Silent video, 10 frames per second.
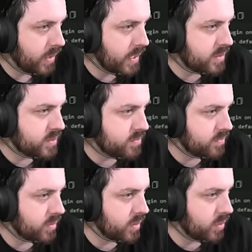It's
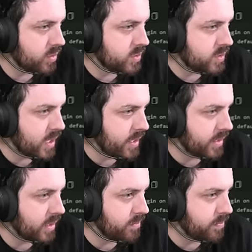
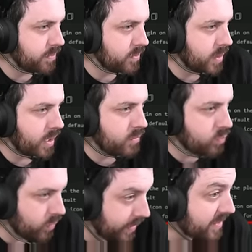starting it,
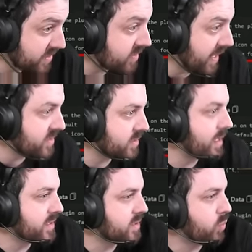that's the, that's
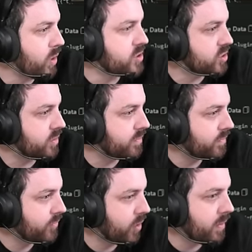that's the question,
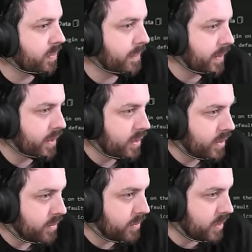right?
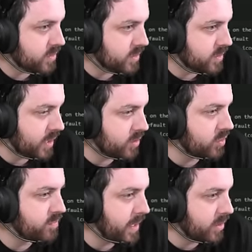Because it start
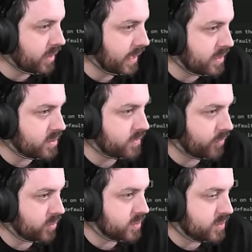you've manually entered
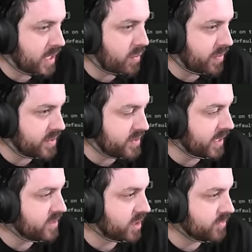for it to start when this
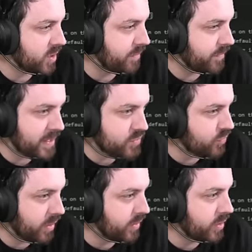text comes up. That's
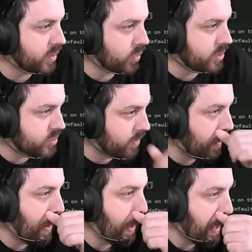really the only question.
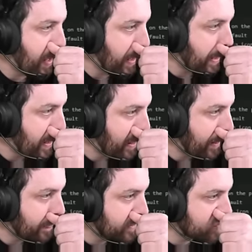
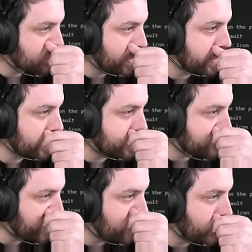This way is
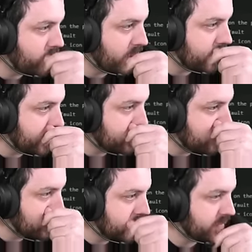far more brain dead.
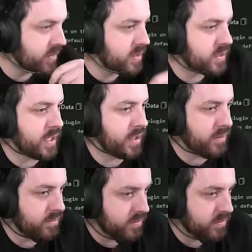You don't even need to count.